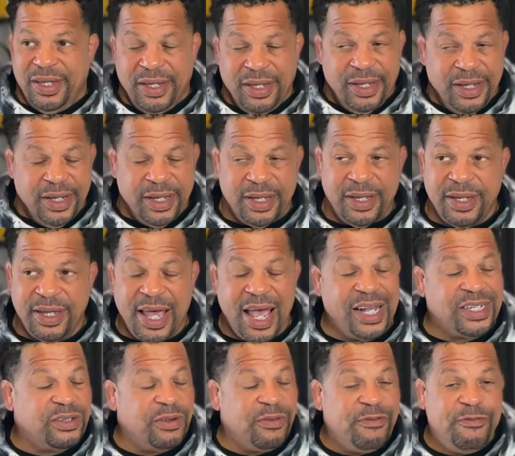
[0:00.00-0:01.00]

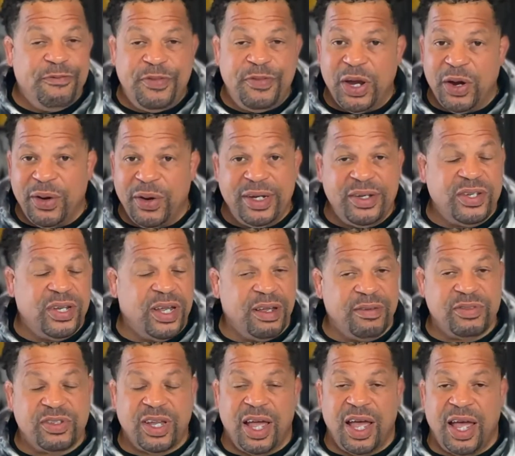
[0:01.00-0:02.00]
has a very tough
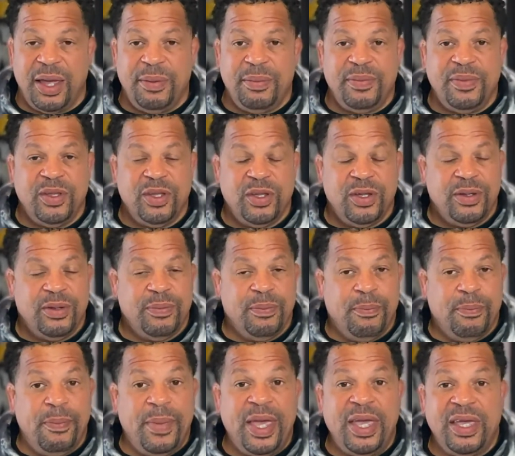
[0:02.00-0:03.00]
time
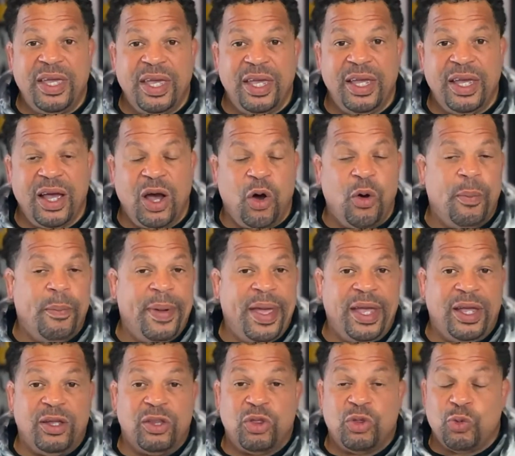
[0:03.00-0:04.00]
making
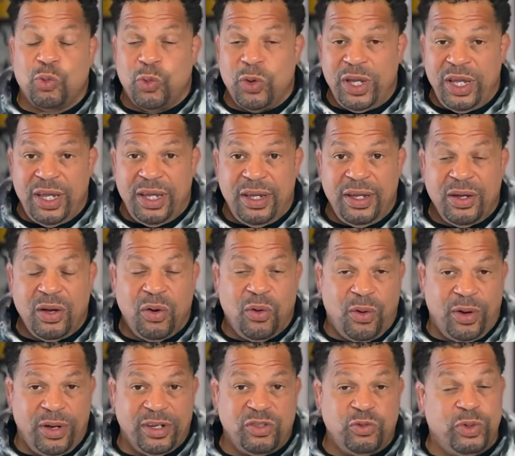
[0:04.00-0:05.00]
omega-3
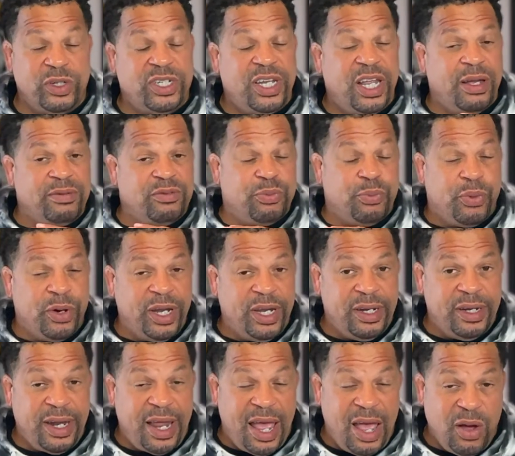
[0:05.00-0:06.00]
oils, which helps bring
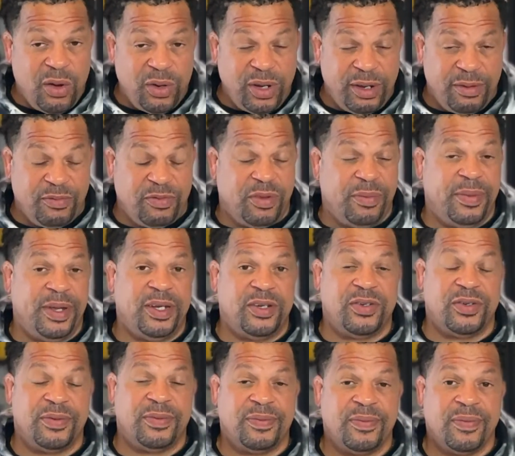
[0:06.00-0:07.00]
down
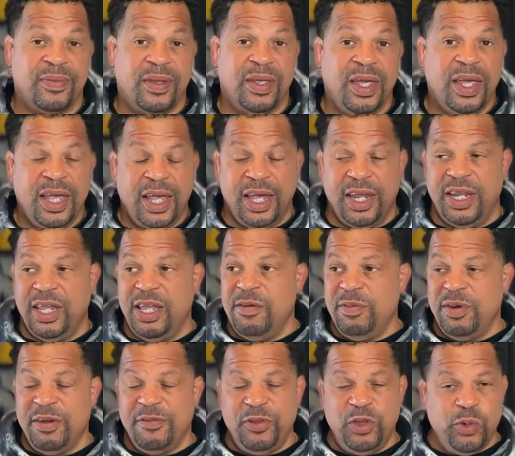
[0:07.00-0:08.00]
inflammation. And even
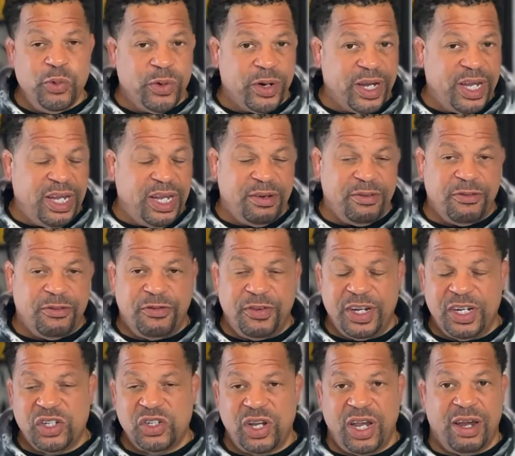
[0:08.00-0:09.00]
if you were eating
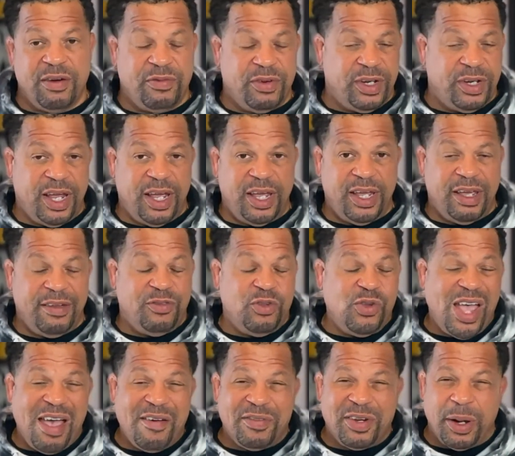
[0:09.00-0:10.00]
fish every day, if you
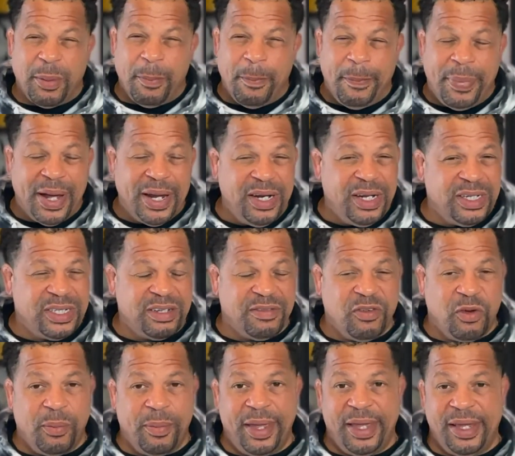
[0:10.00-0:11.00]
have an abundance of
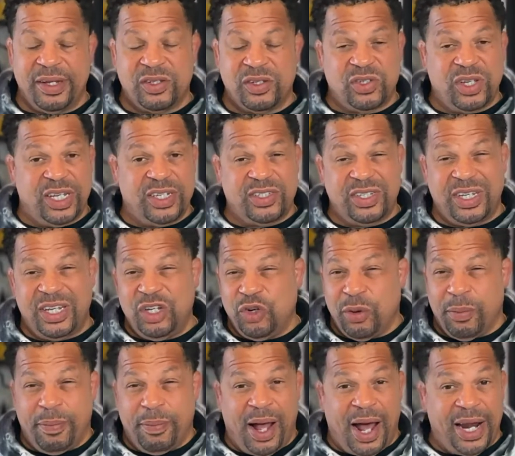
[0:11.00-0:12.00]
omega-6 in your
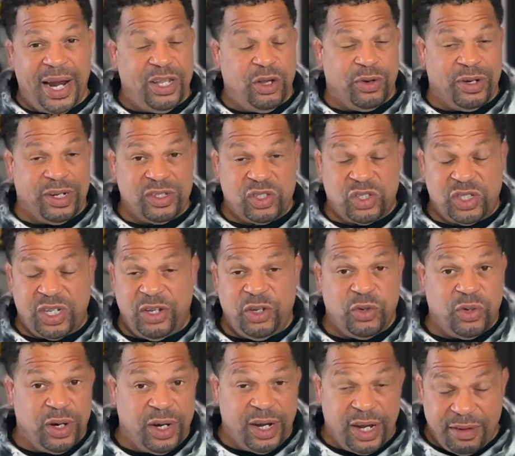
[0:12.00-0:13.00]
body on a
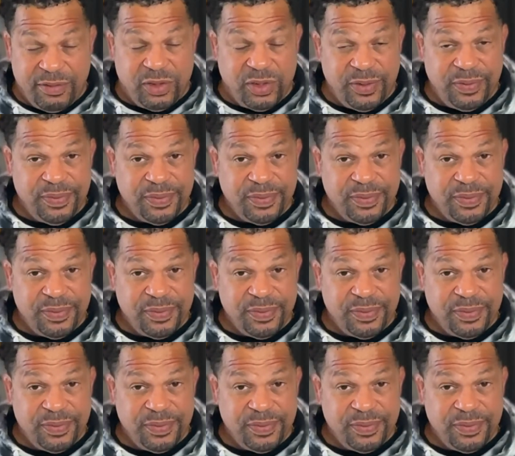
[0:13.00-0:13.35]
cellular level,